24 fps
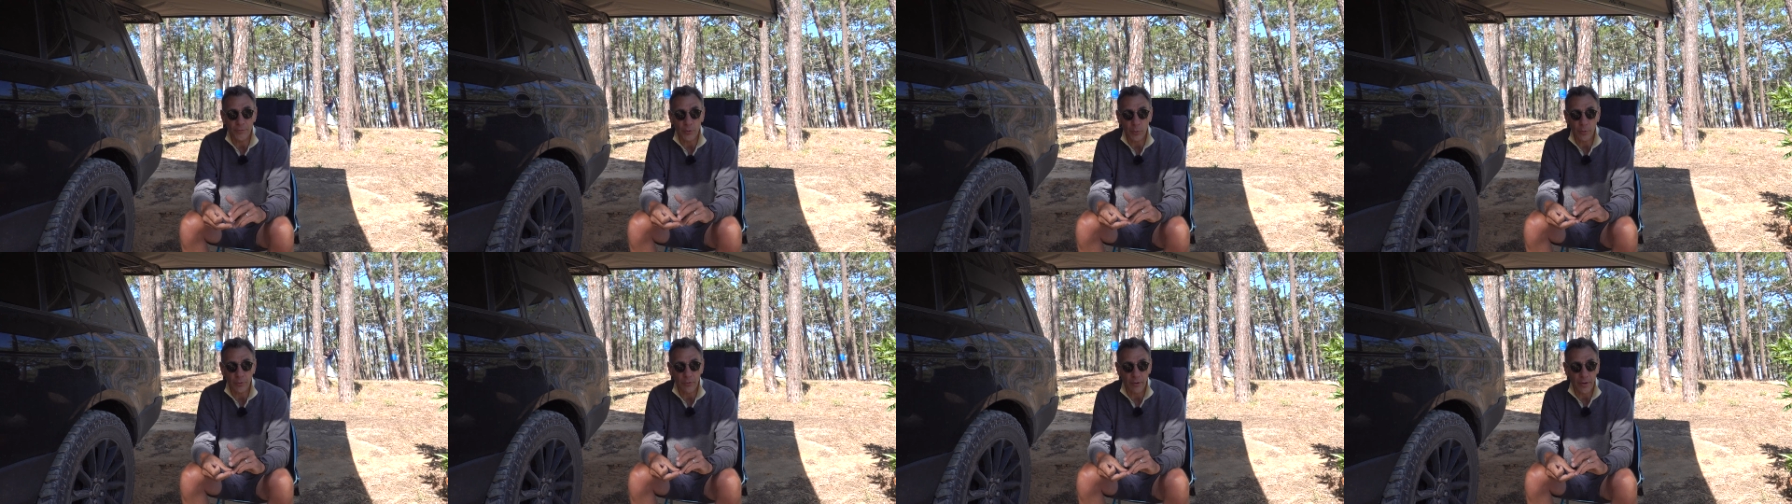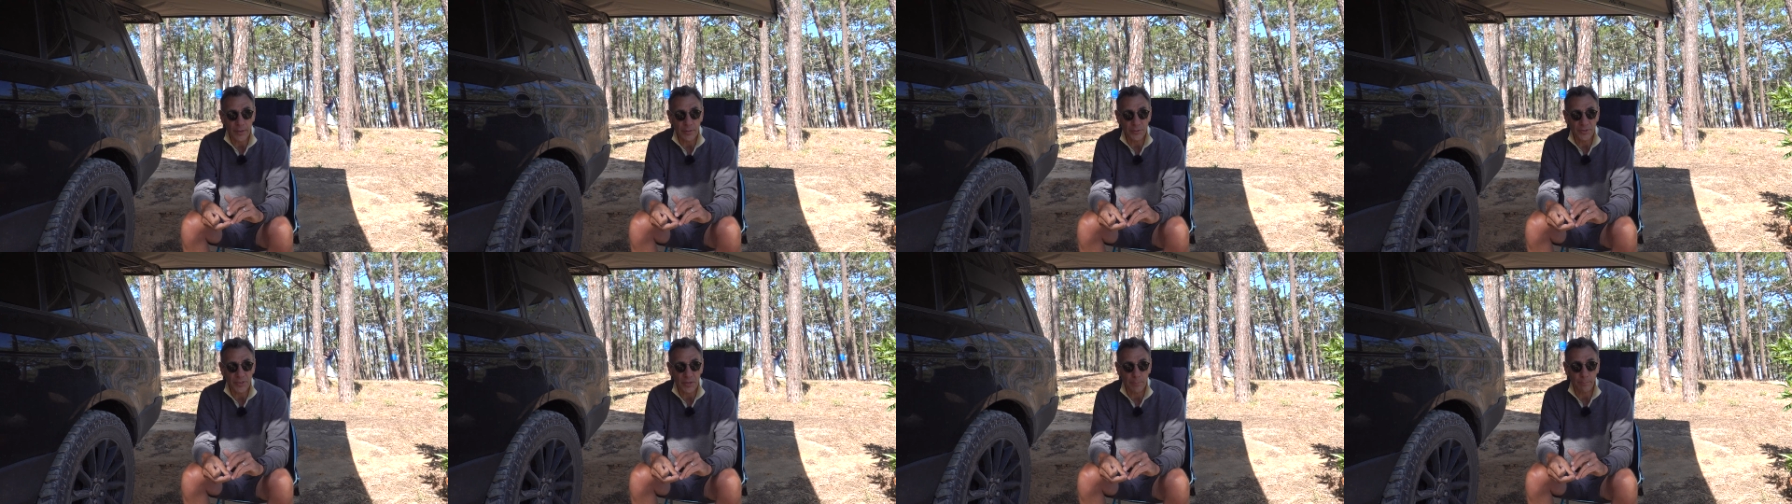to a
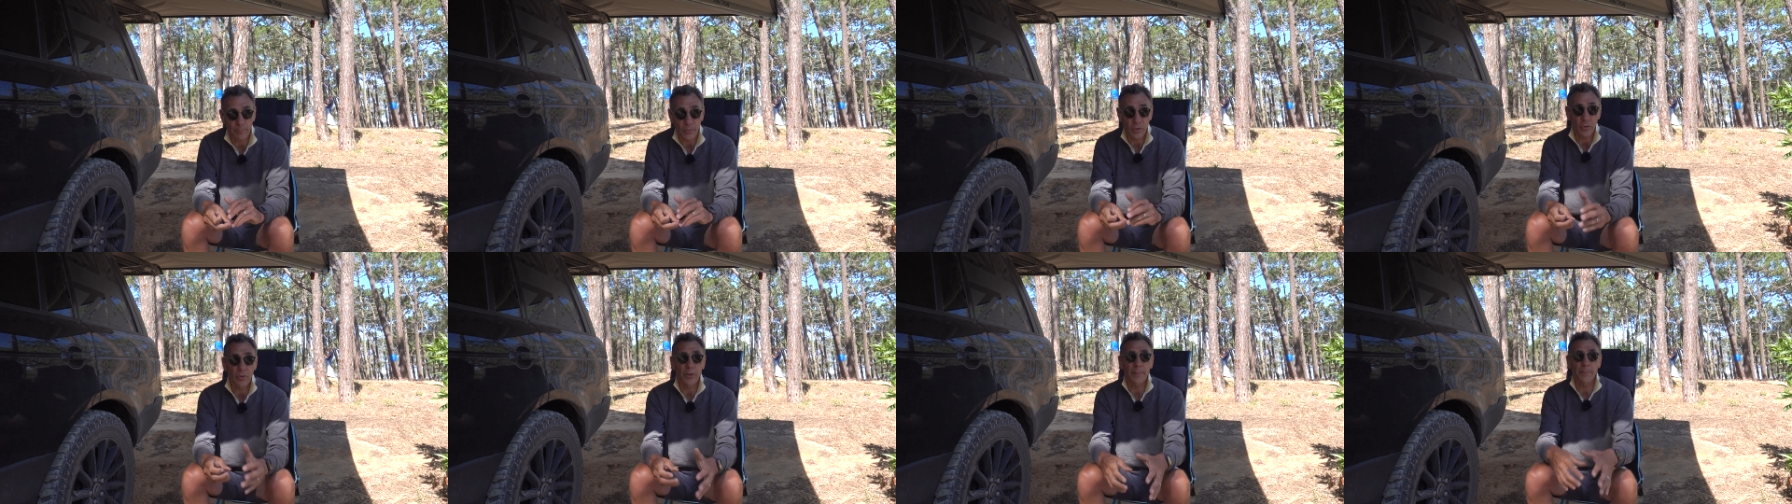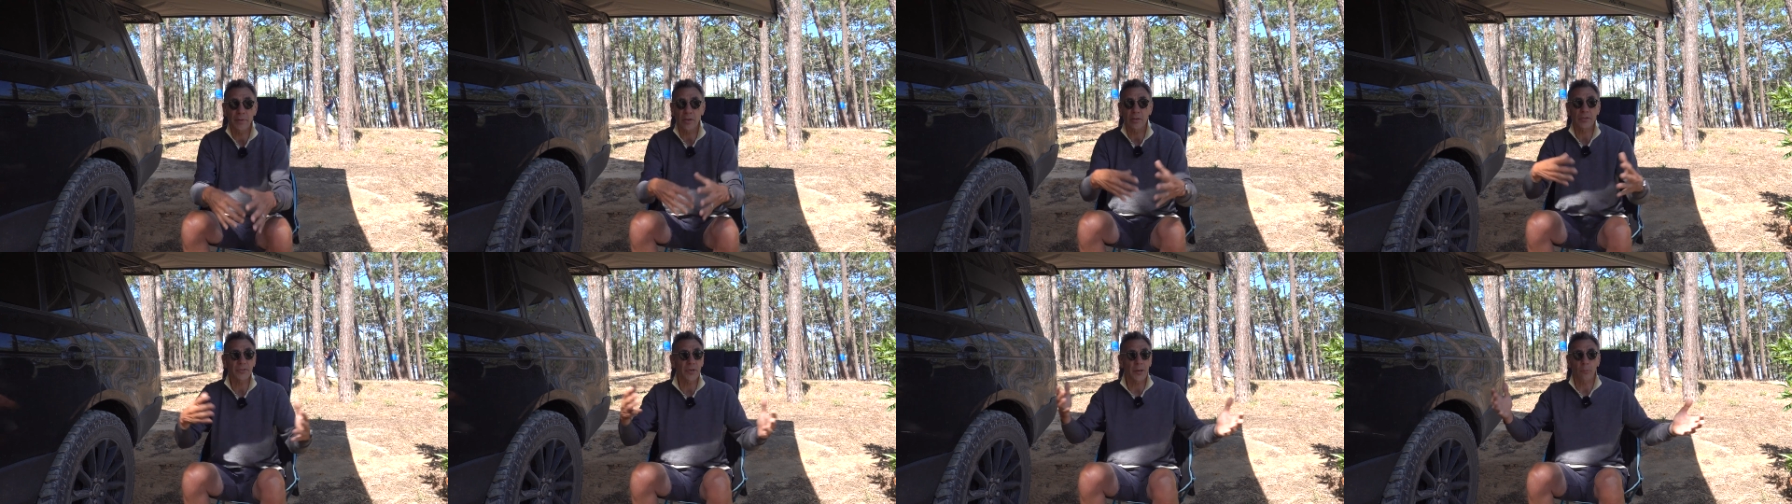ground tent, purely
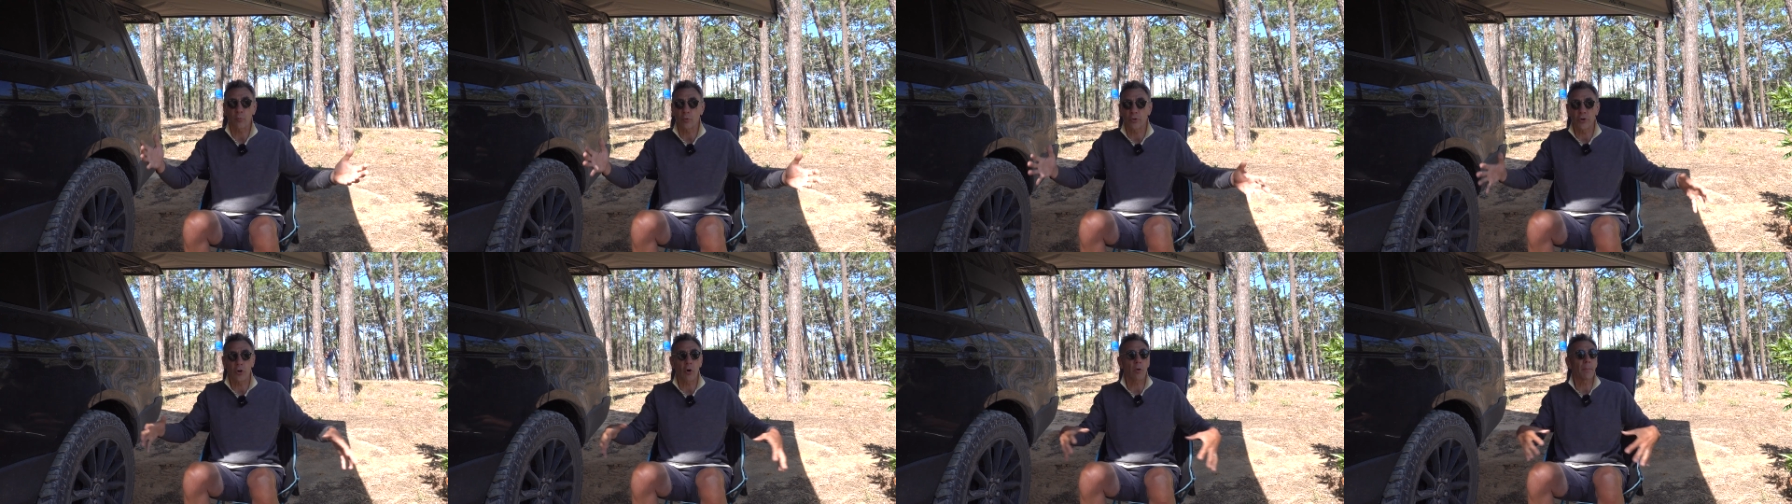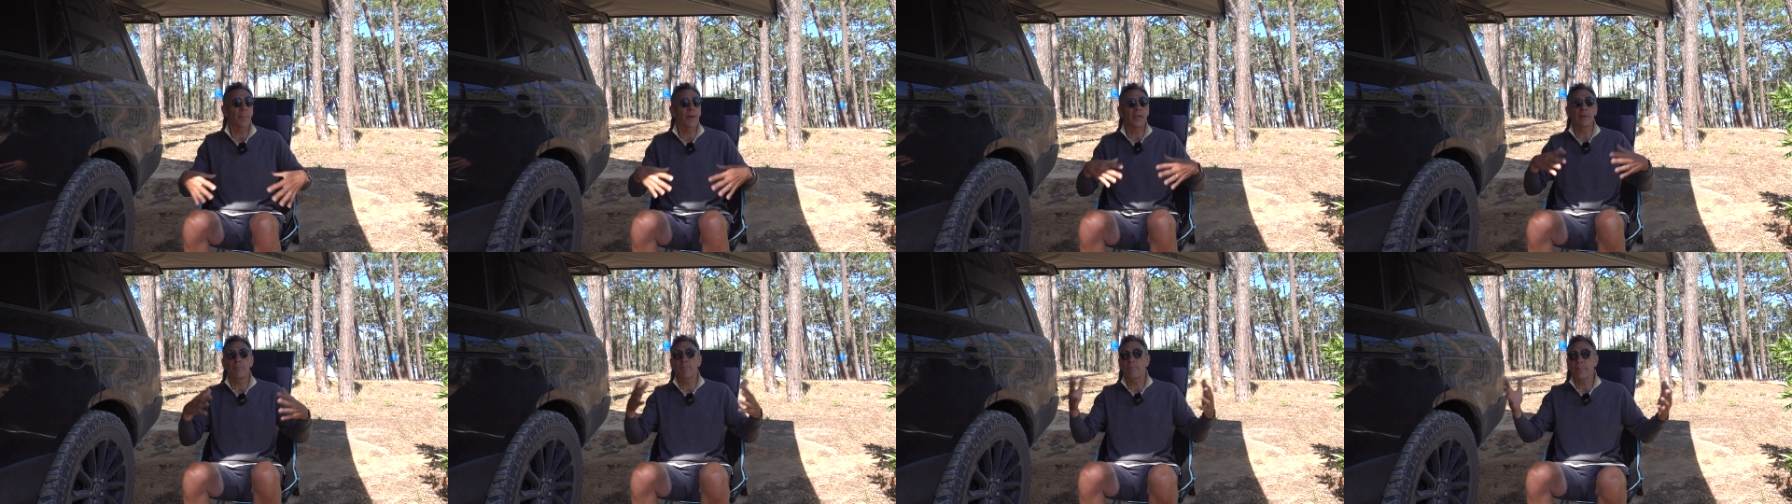because I will not
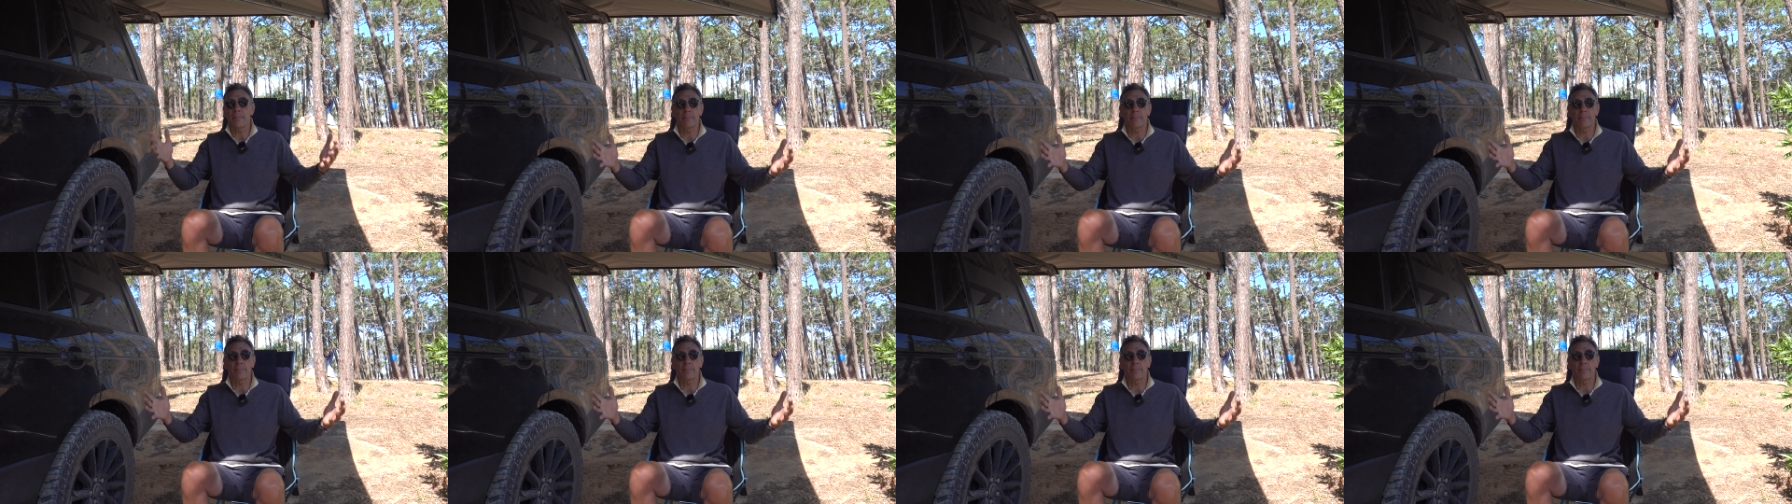be